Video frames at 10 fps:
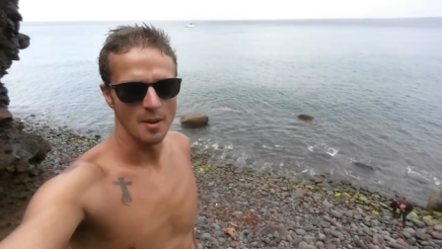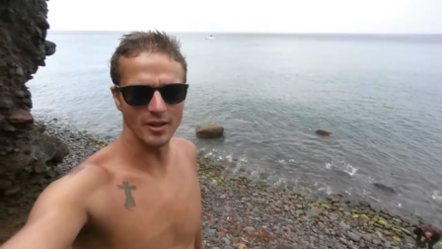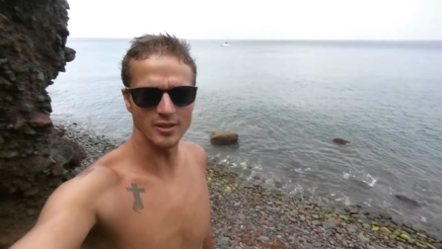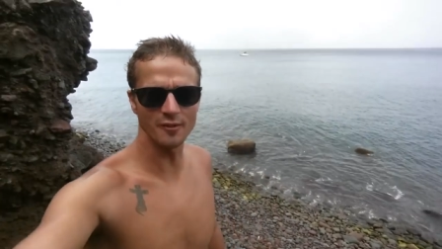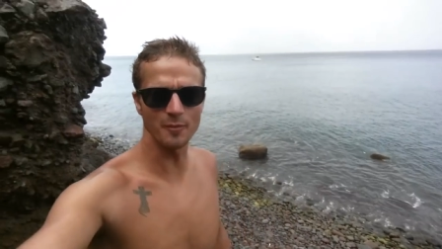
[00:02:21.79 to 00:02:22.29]
I'm
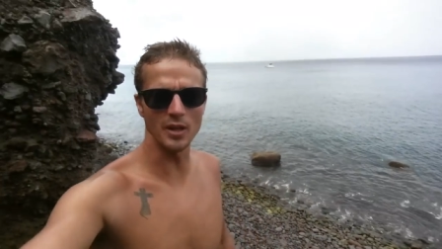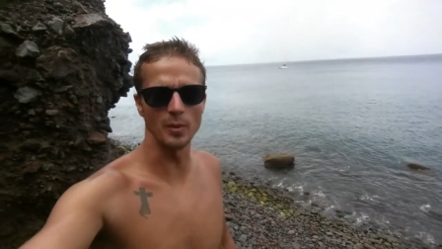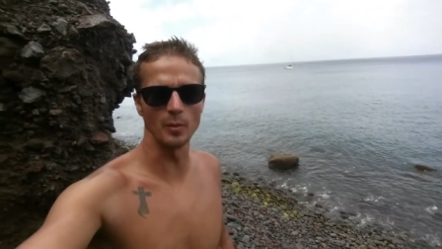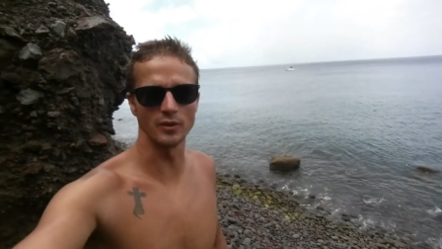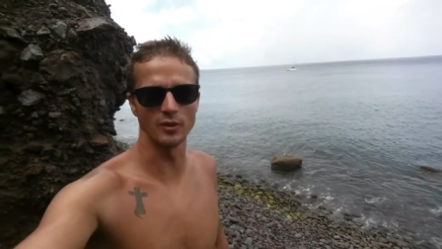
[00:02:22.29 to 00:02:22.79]
not sure if many
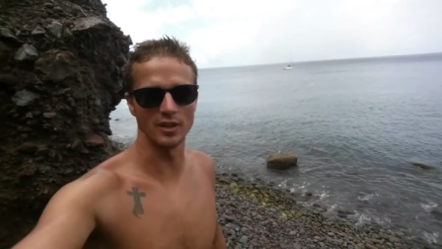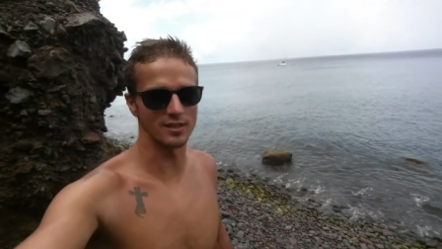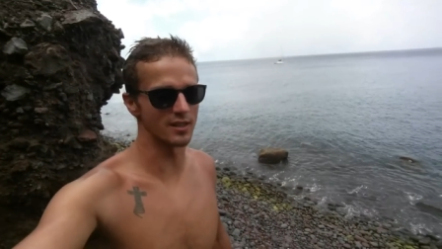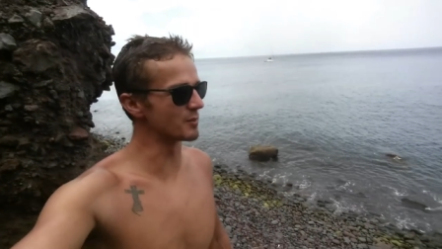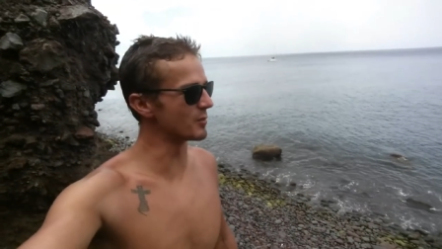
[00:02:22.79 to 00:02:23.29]
people do
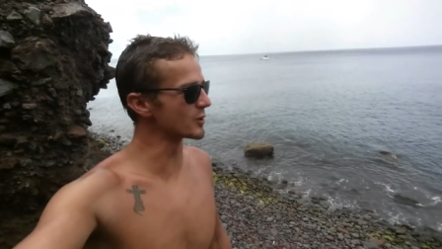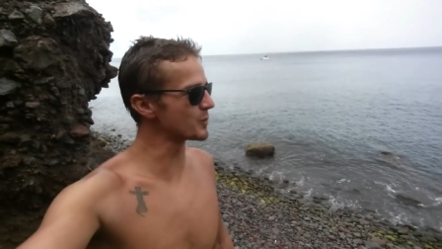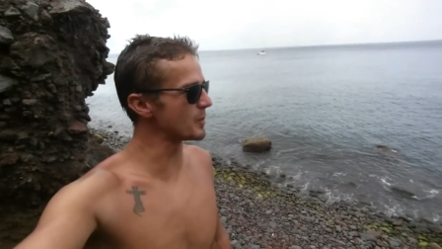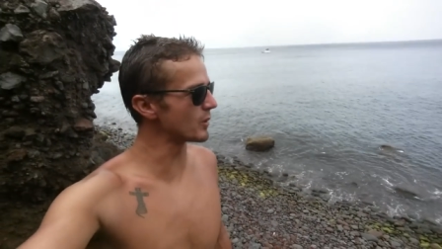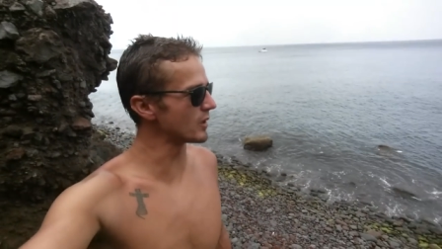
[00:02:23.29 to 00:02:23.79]
this. I think
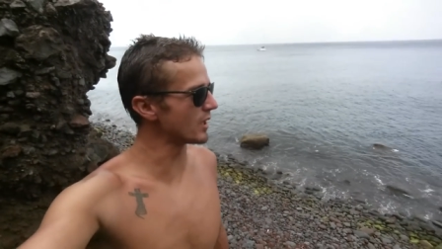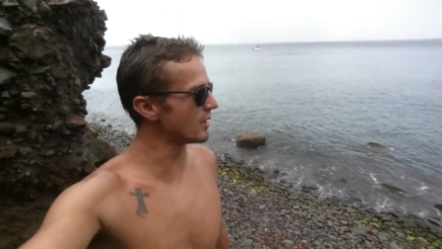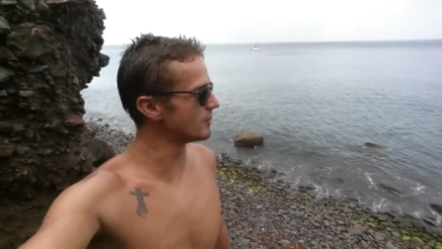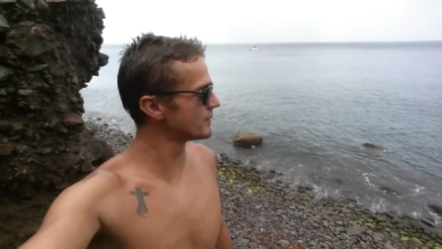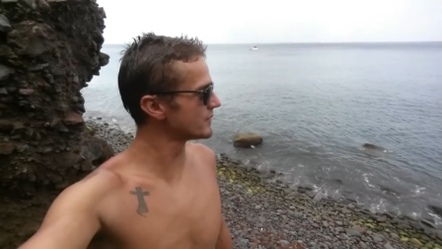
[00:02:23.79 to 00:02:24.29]
most people
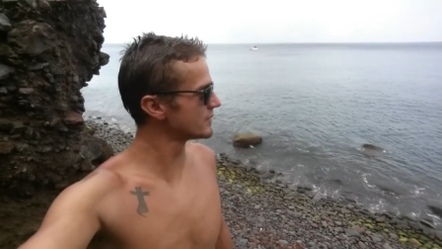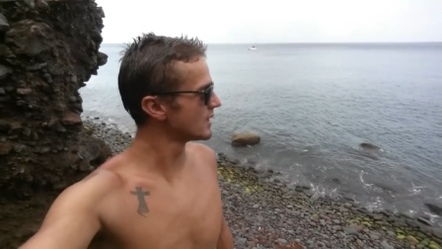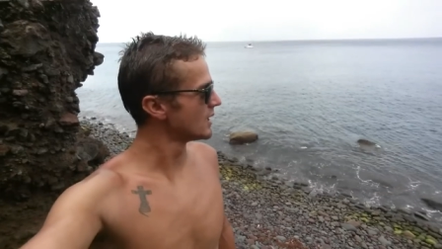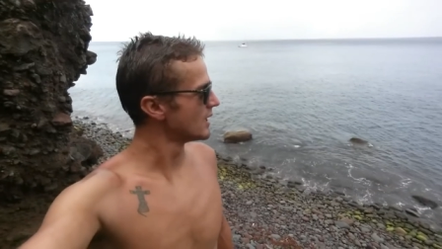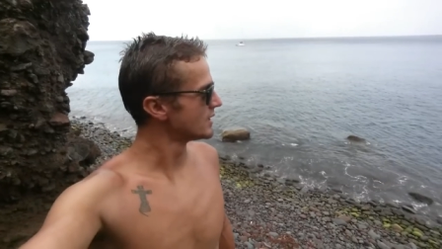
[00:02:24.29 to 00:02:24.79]
um,
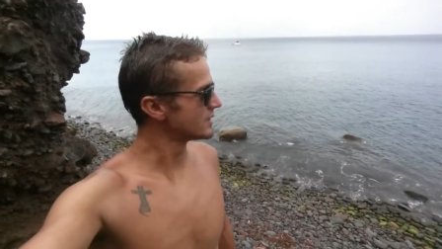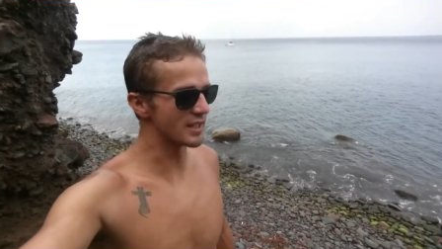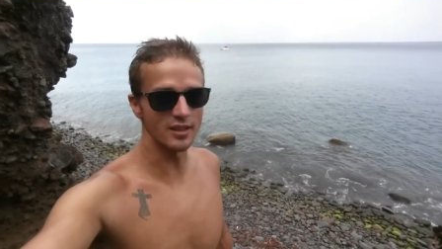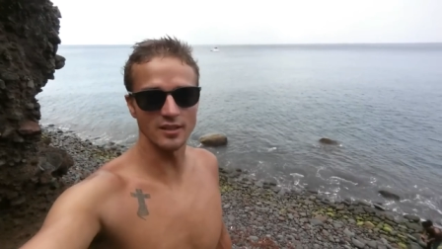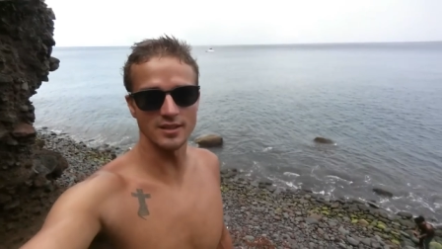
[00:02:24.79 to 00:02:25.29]

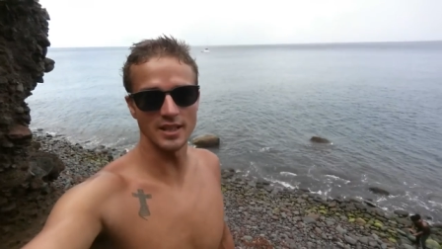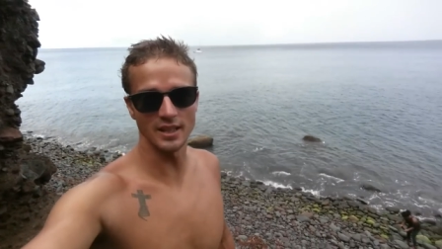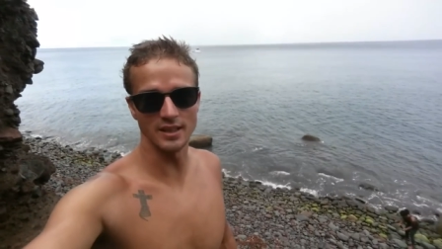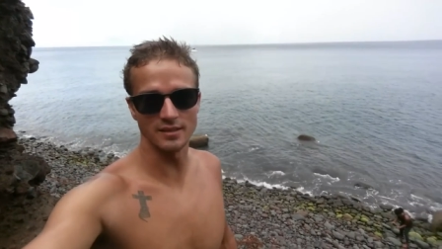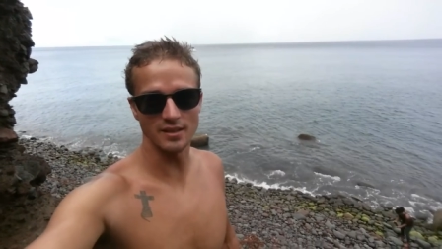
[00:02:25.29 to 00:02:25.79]
take their
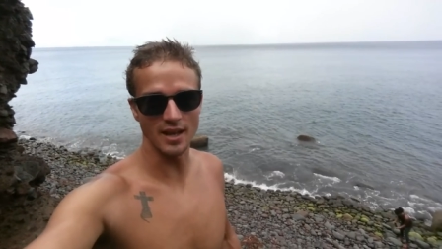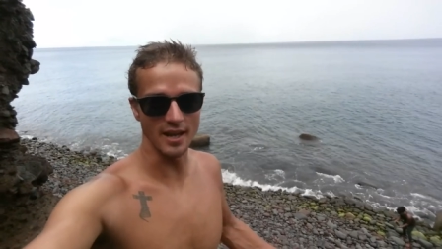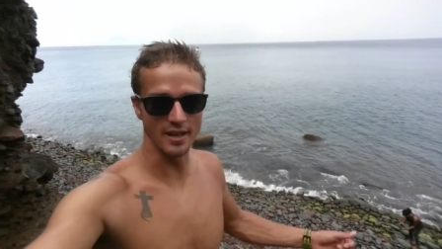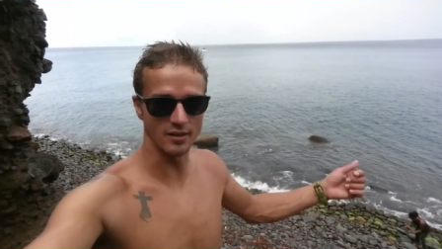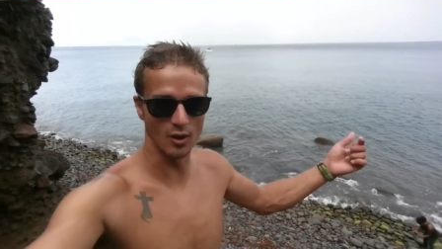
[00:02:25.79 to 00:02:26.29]
dinghies
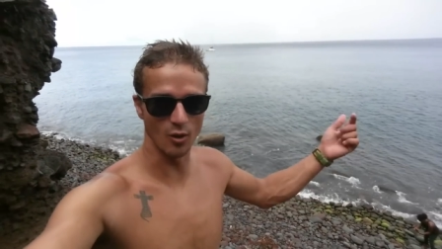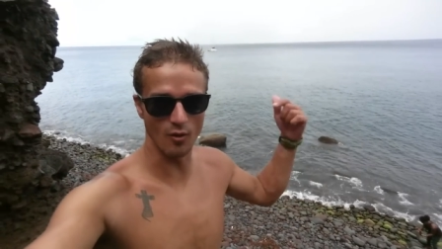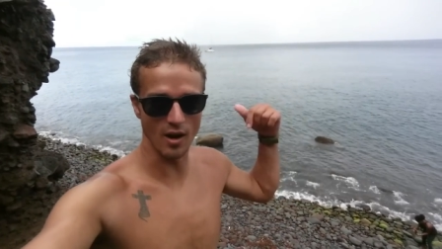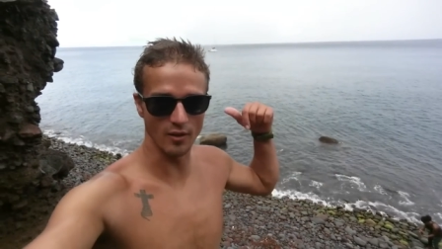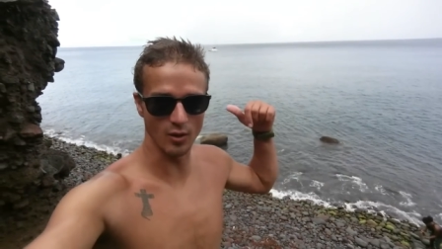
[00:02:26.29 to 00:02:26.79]
and go
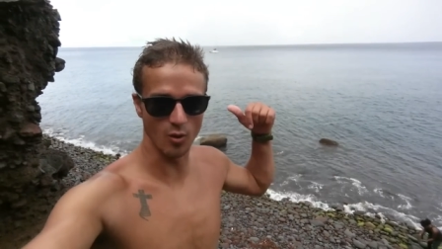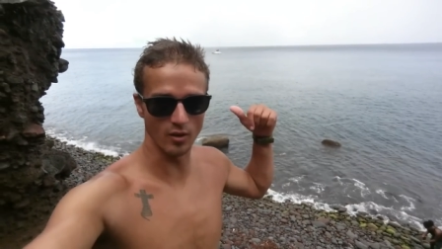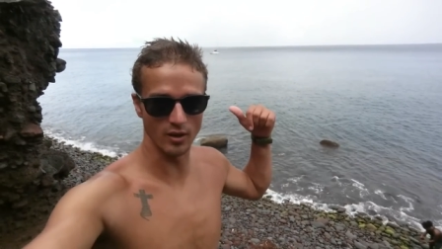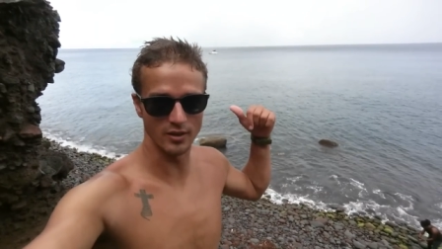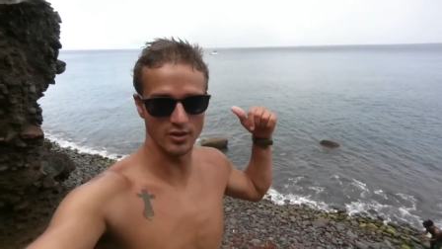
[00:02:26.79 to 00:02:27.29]
around the
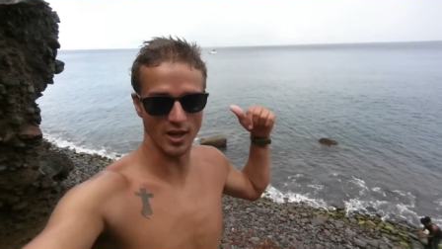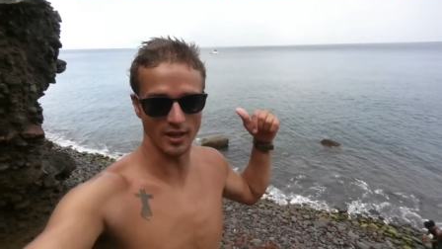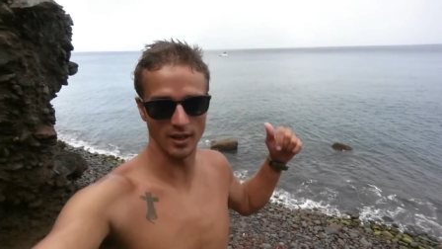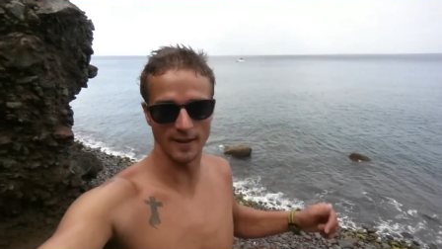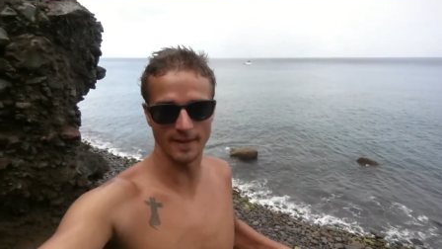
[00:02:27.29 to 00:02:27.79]
corner and
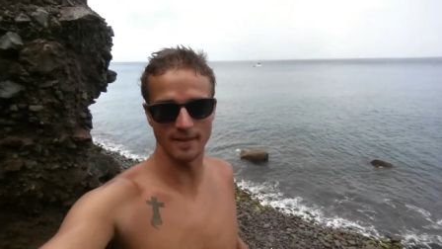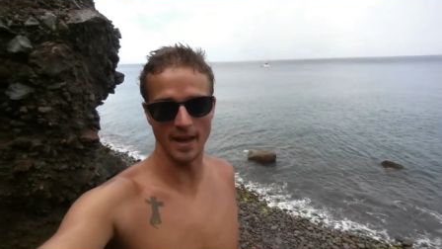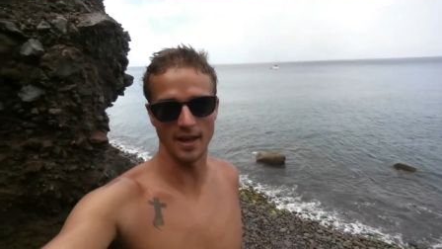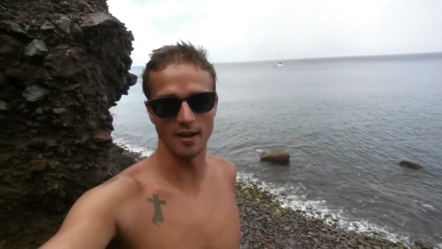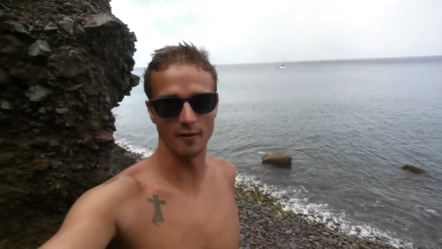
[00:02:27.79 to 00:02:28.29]
check in at,
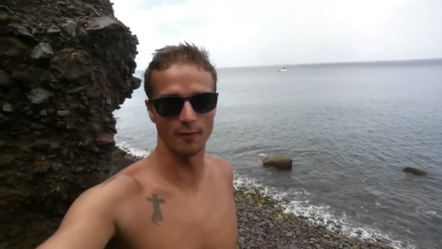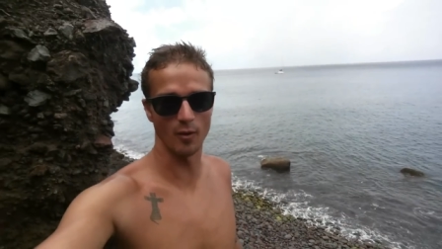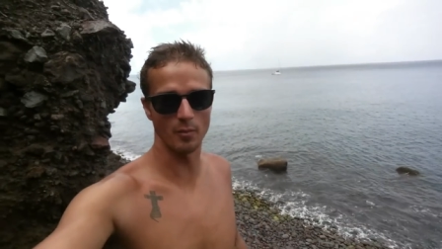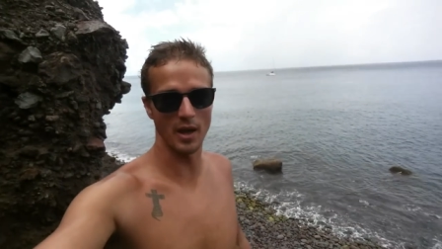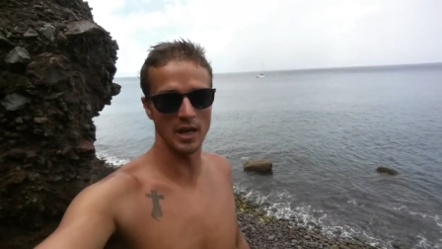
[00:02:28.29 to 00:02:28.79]
at uh,
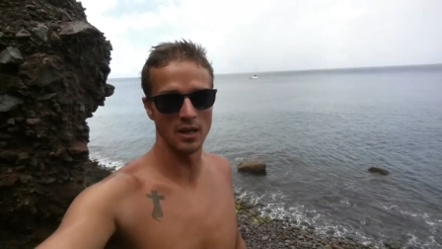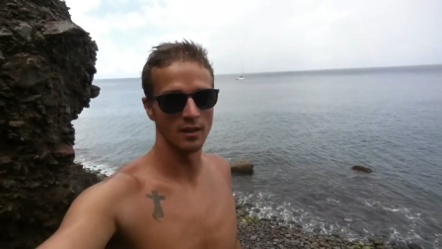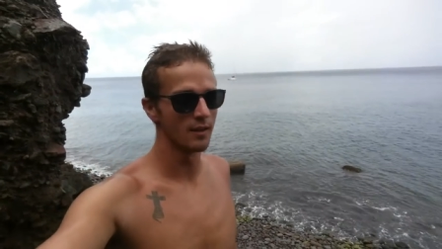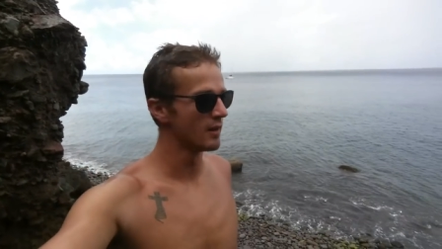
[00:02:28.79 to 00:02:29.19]
Fort Bay.